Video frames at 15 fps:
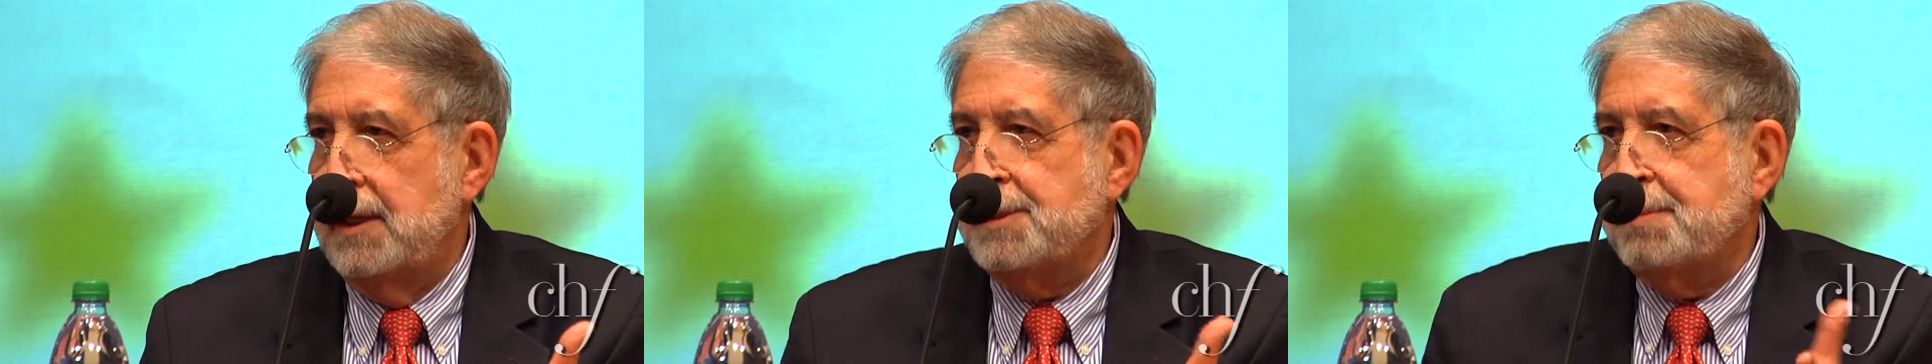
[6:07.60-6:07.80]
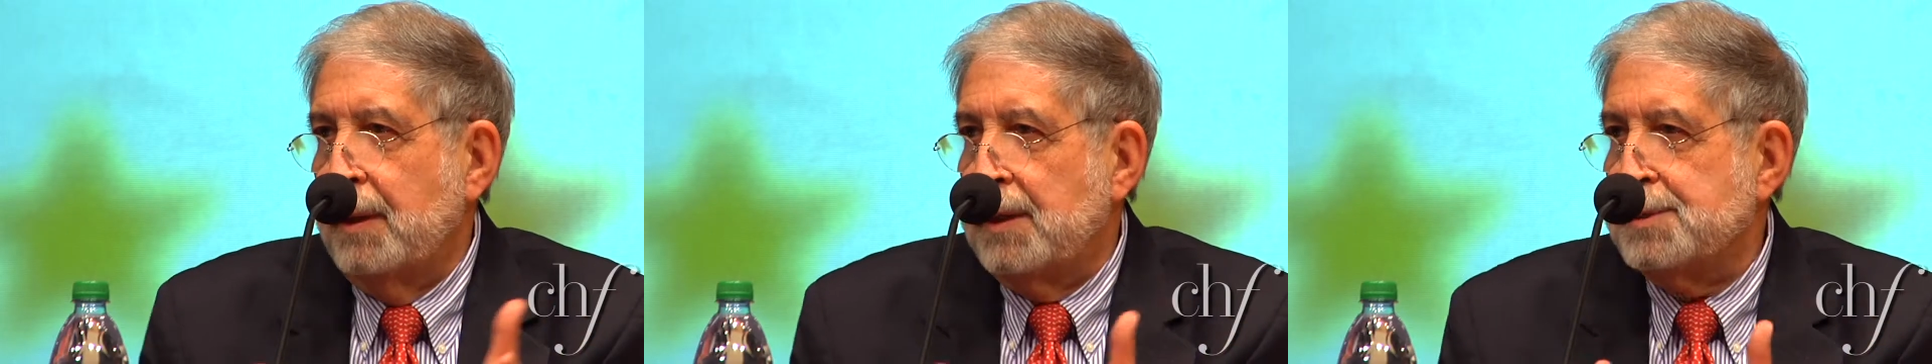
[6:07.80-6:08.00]

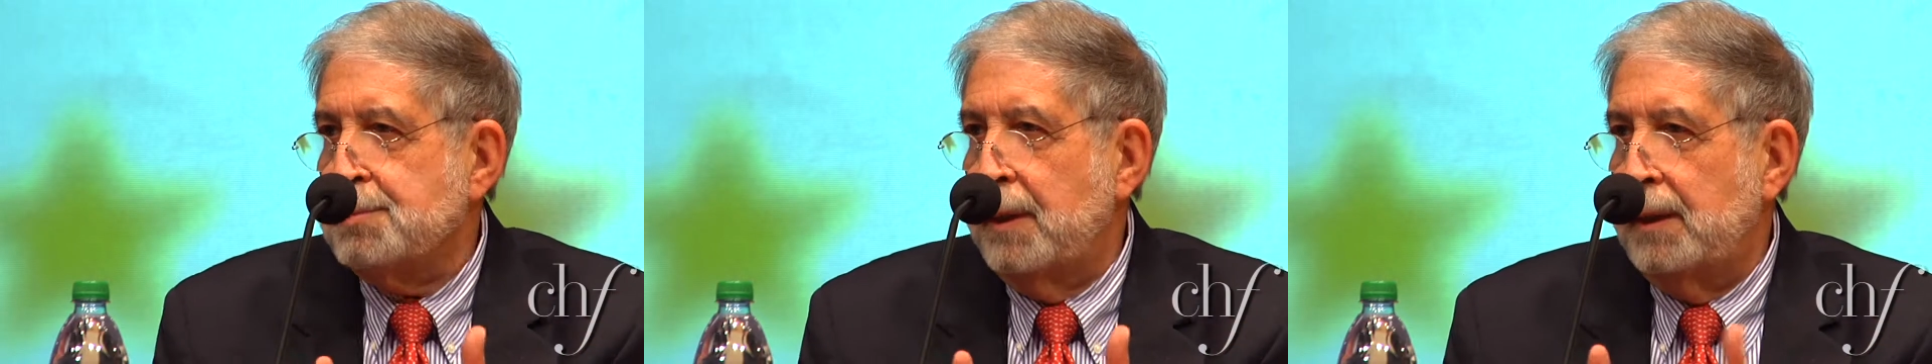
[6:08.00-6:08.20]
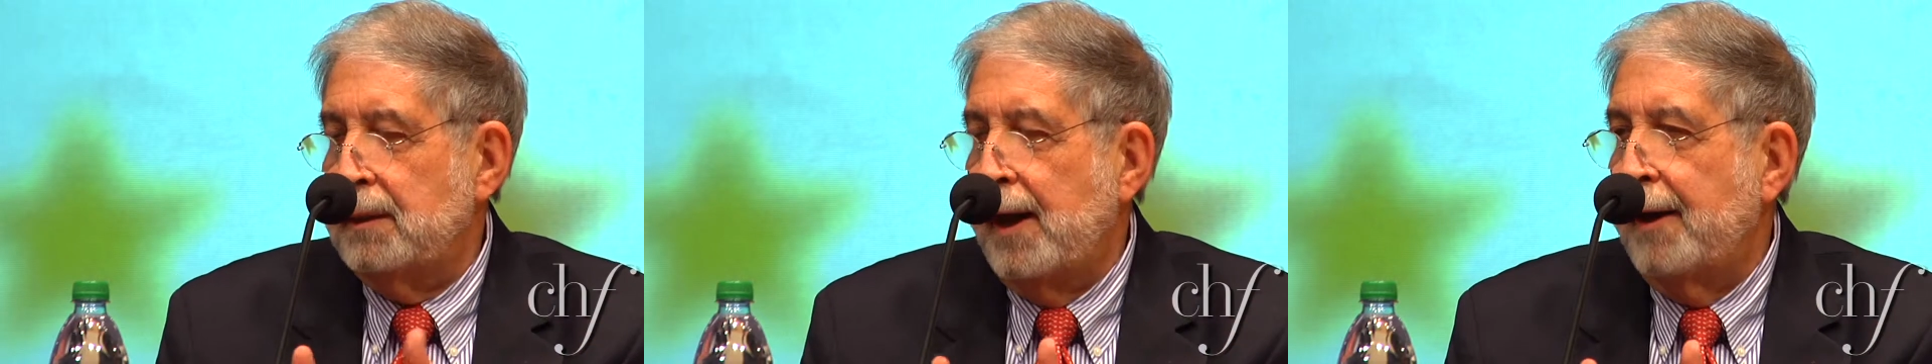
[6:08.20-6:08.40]
It's because
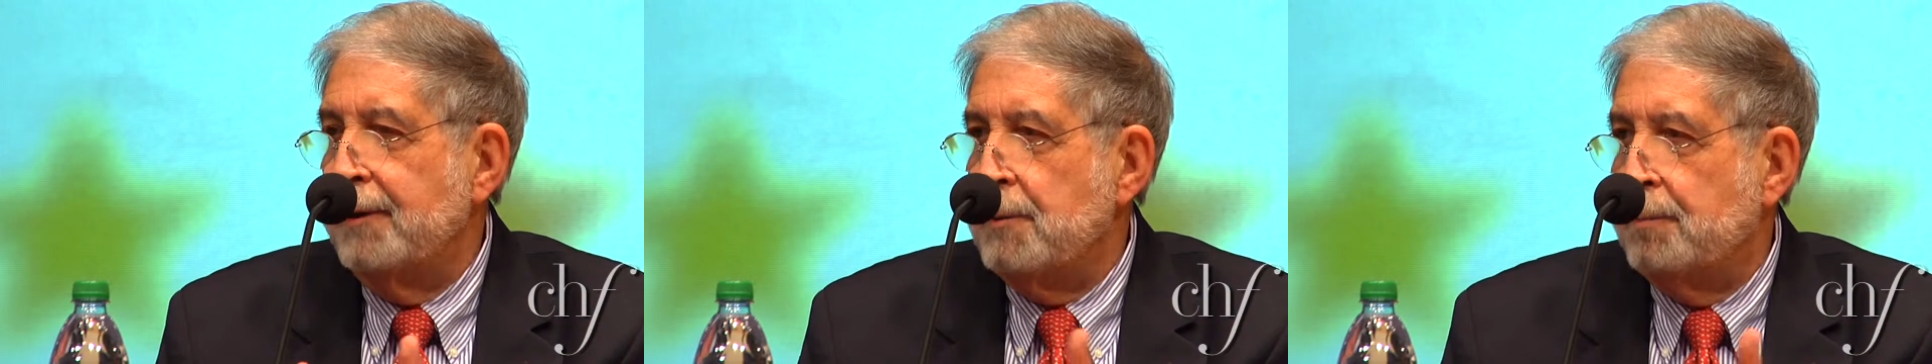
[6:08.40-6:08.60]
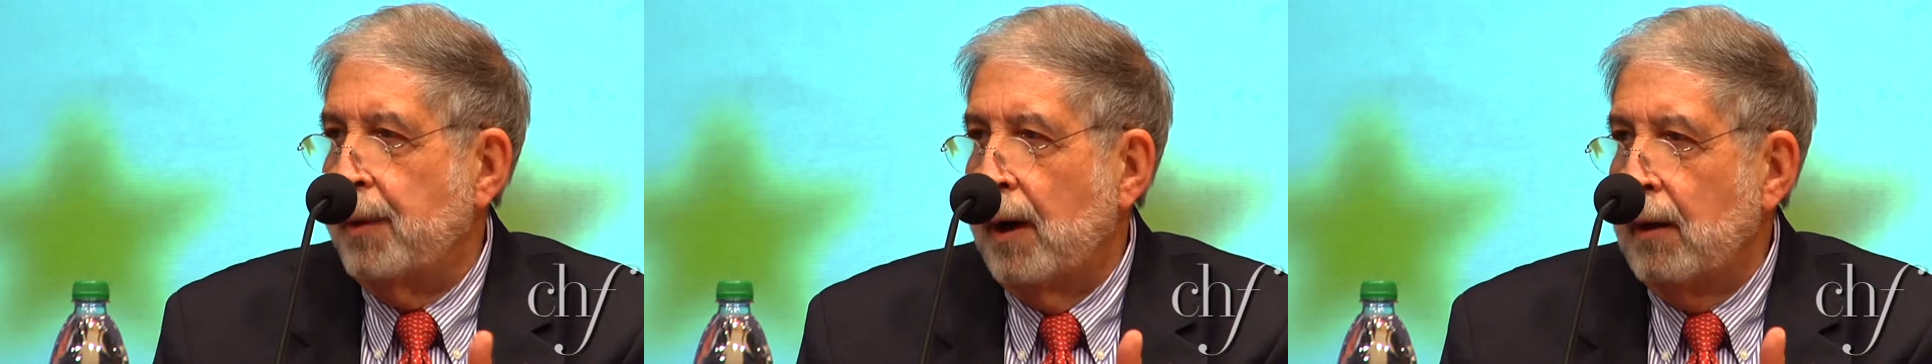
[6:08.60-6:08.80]
we allowed
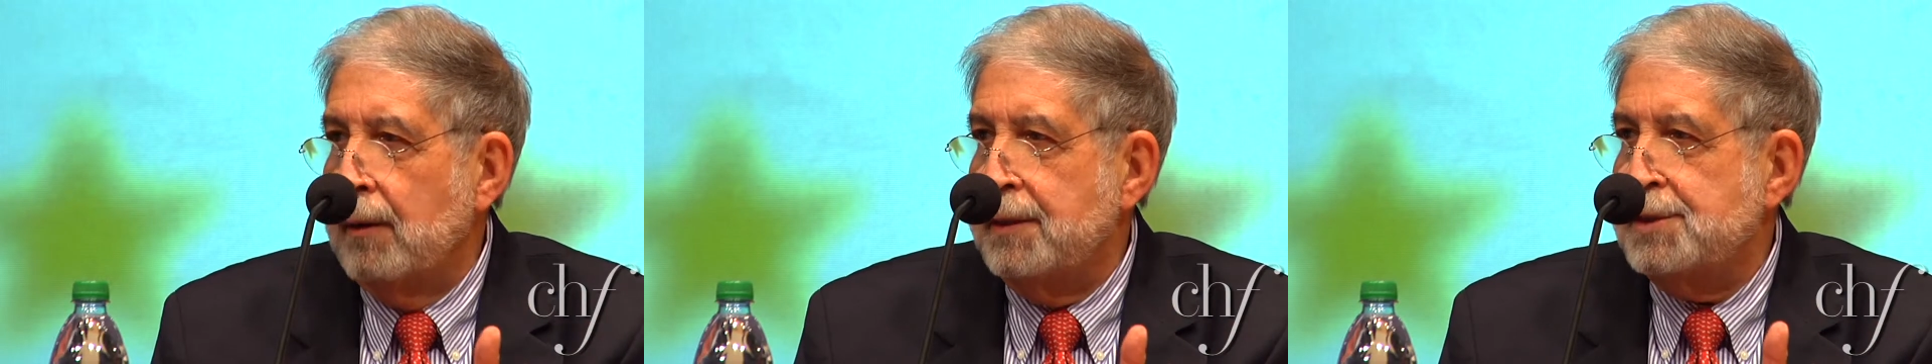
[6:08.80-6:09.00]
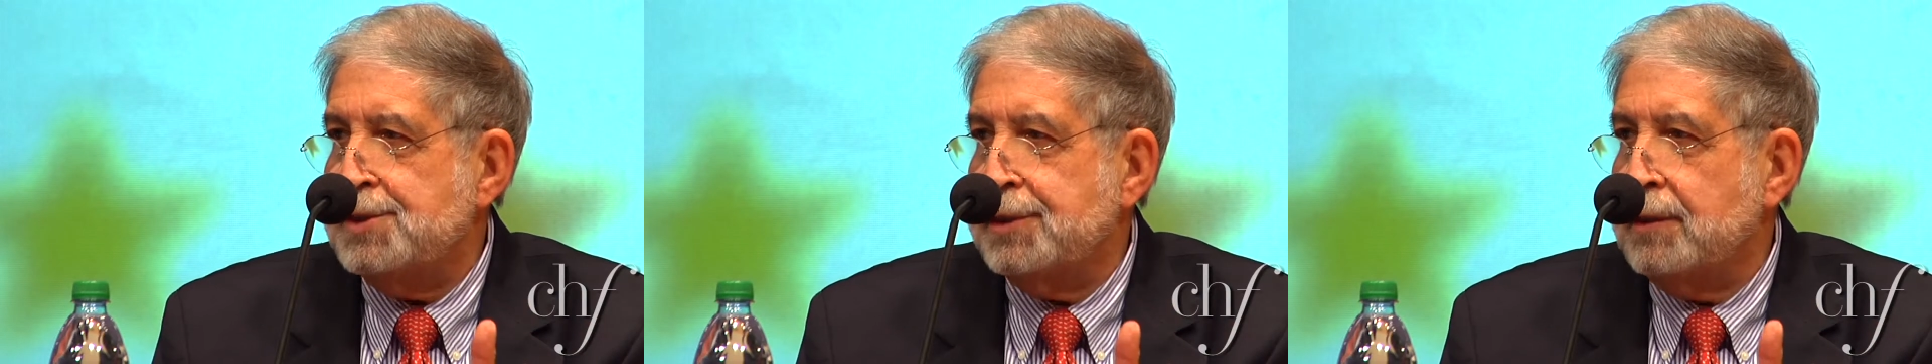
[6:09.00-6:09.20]
the parties